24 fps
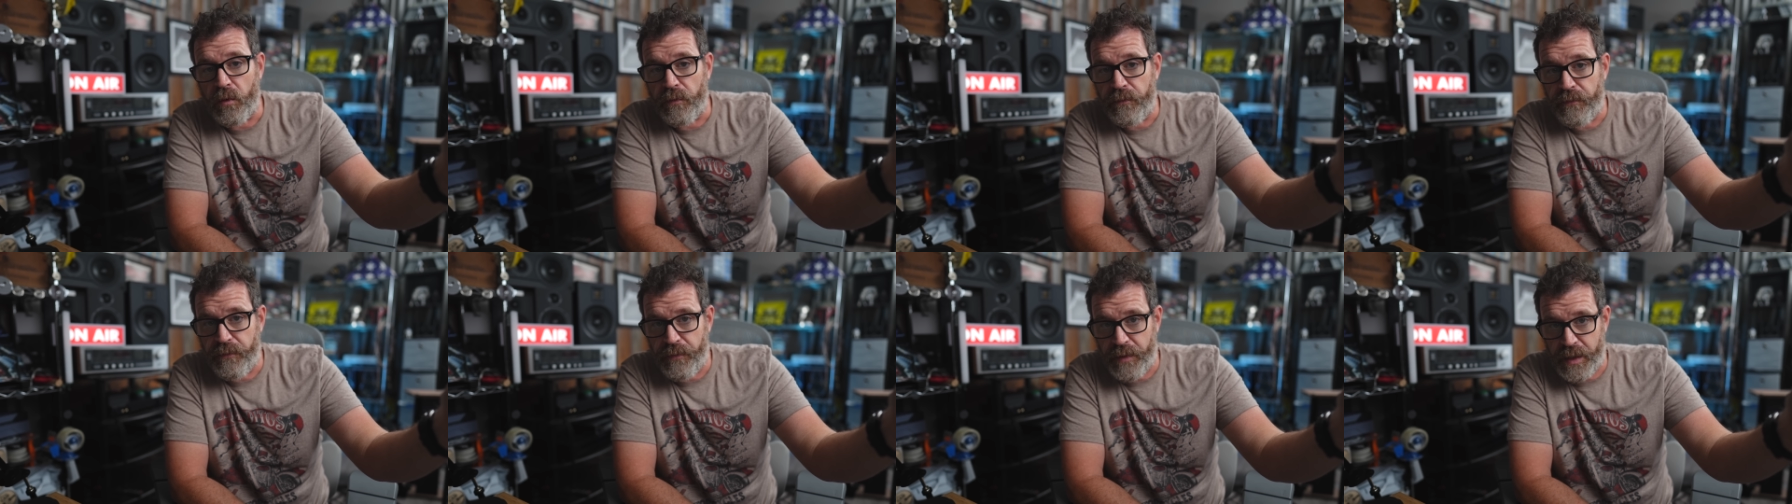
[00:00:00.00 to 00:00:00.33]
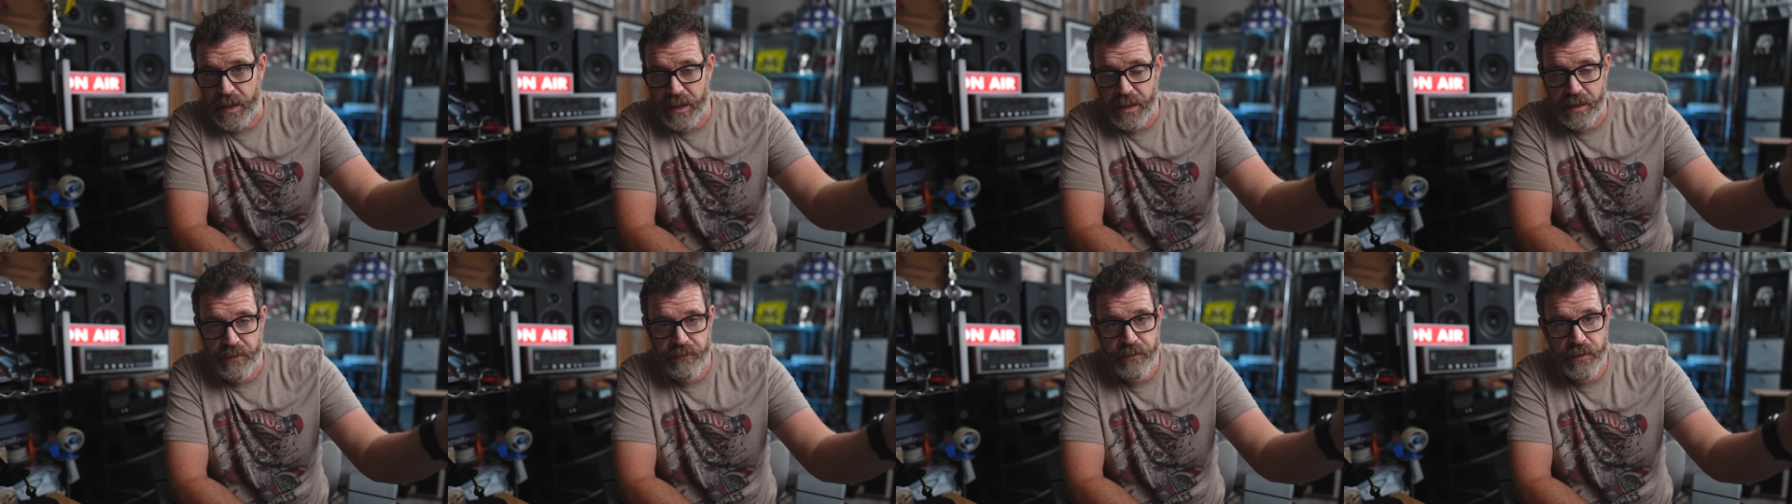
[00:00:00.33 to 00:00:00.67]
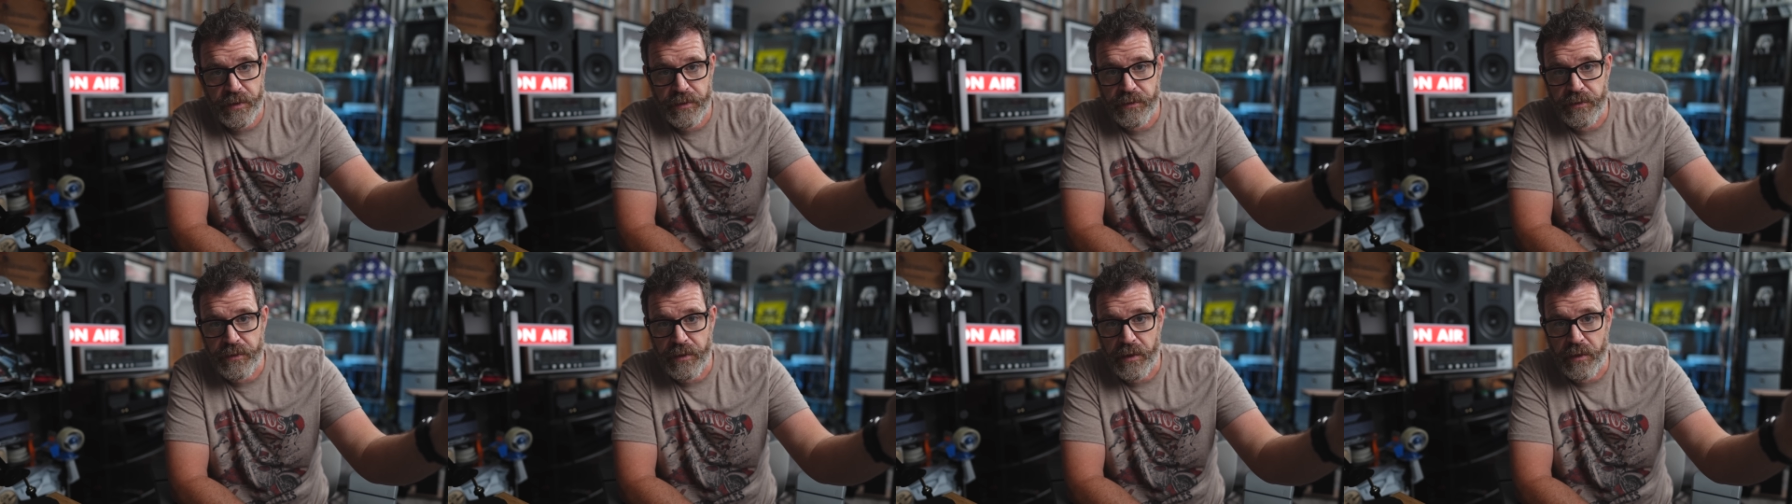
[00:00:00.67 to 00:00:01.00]

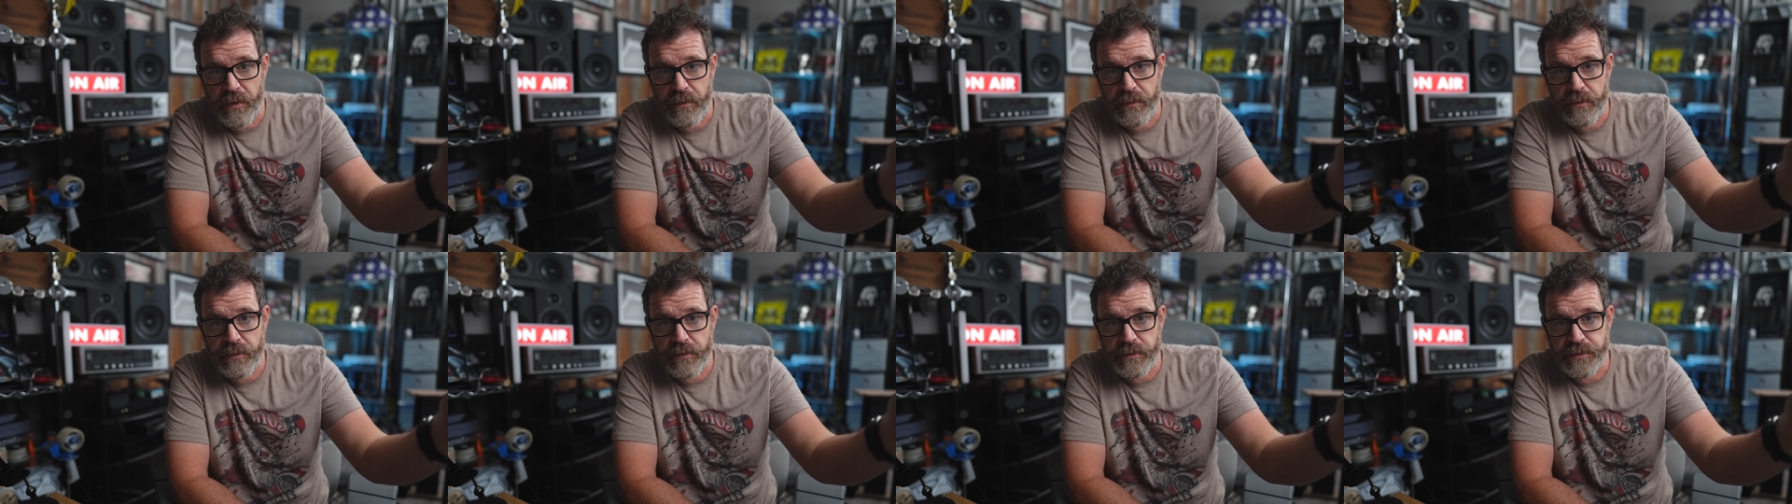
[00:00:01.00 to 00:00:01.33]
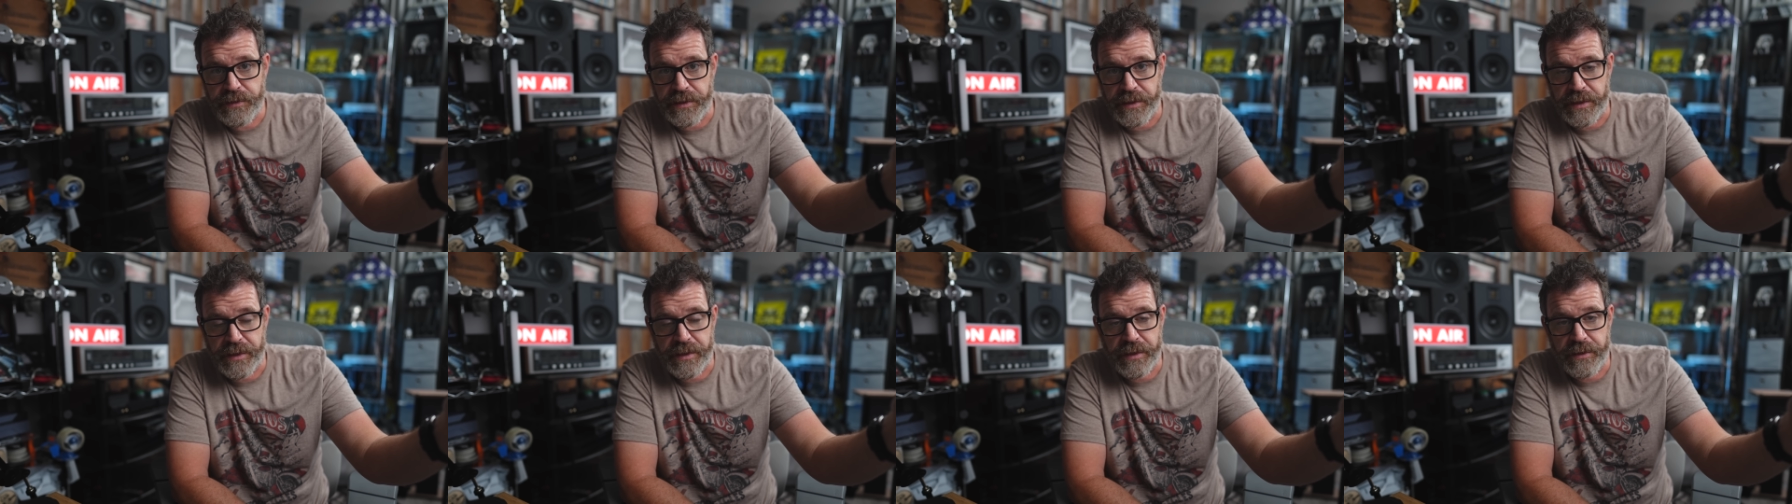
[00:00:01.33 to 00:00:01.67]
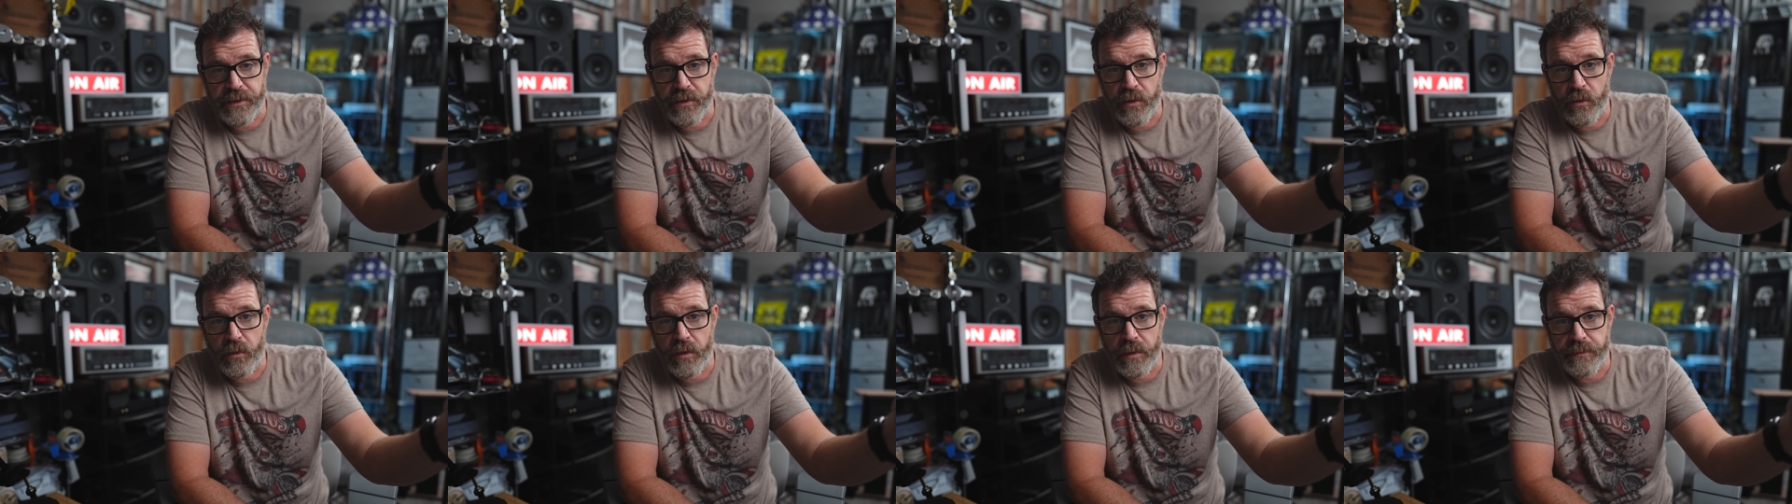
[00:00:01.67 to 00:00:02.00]
$500 and it could
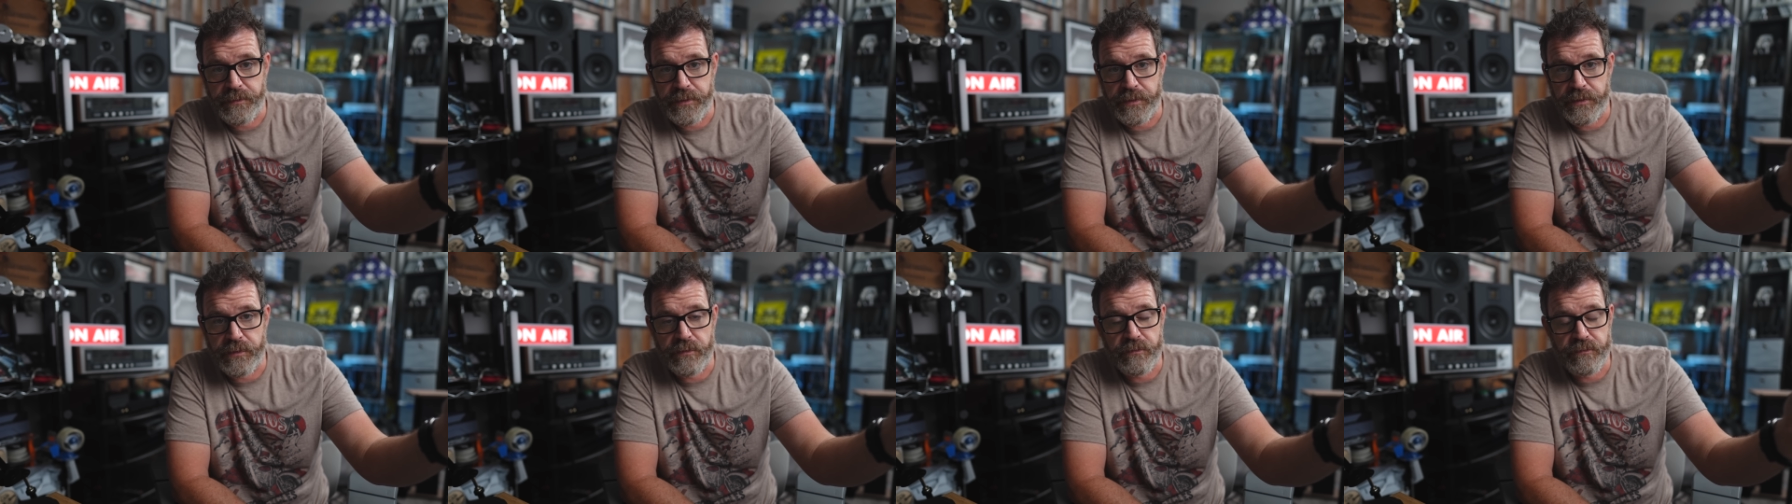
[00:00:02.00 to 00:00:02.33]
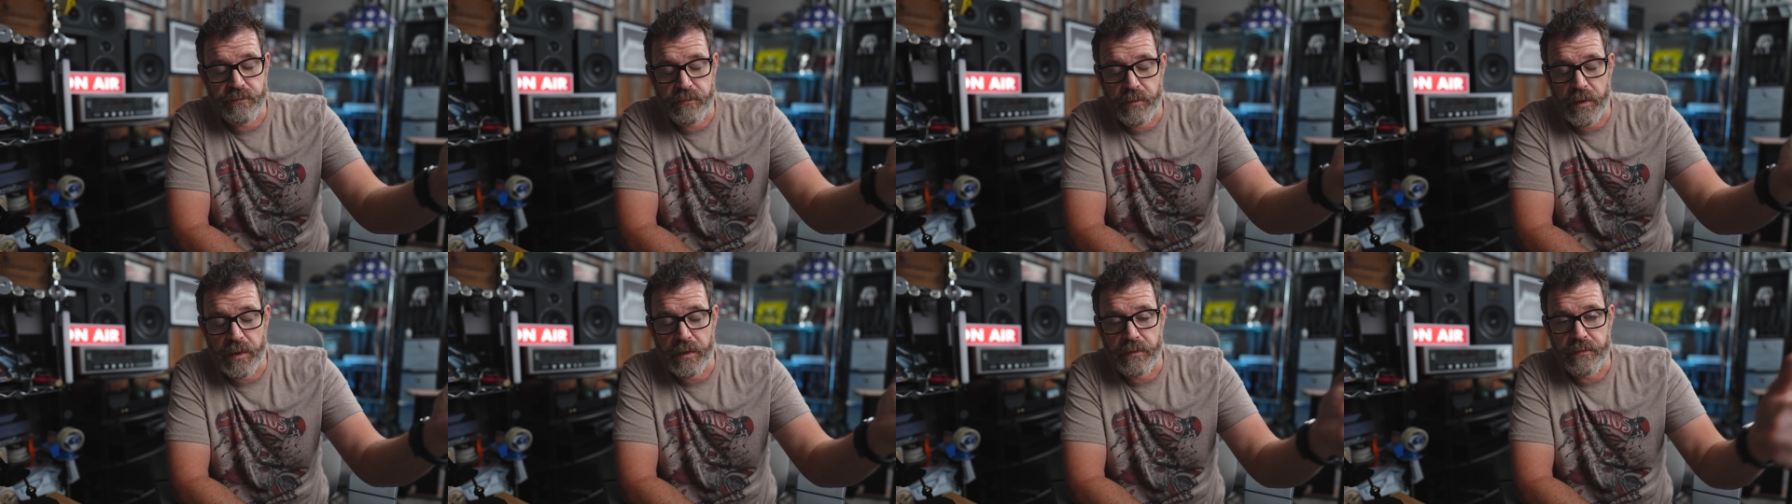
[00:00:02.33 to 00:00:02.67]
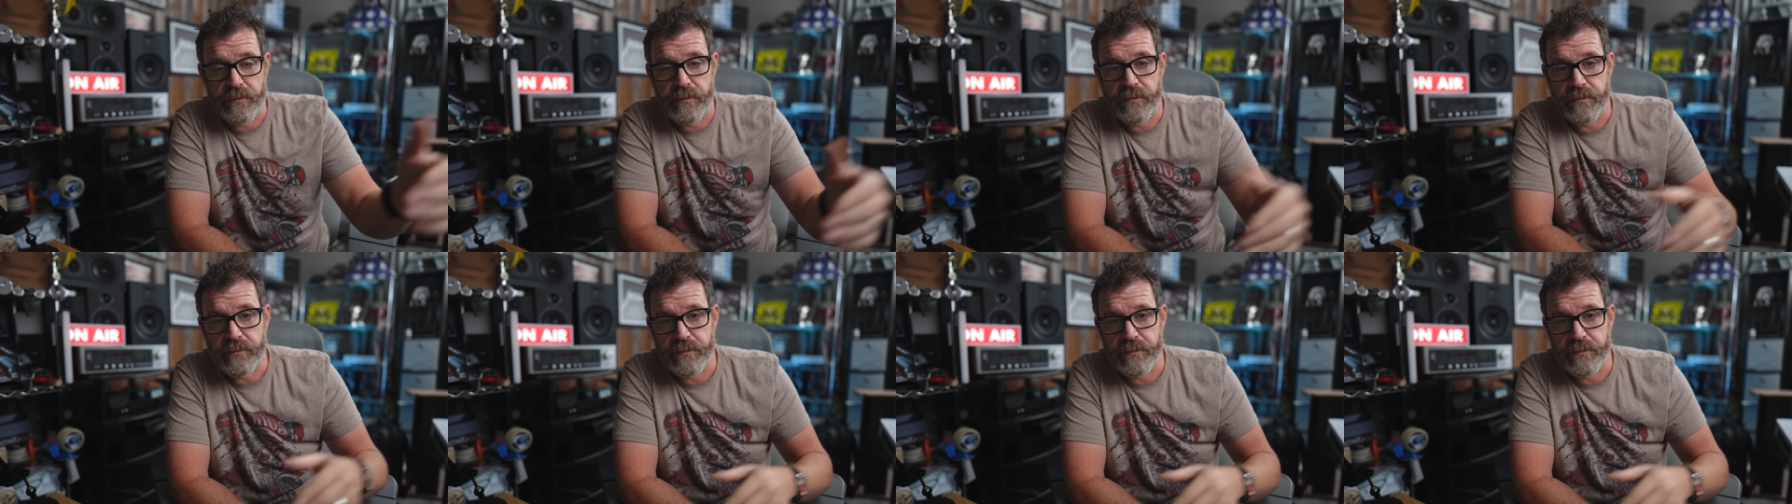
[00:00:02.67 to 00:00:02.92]
go up to, well,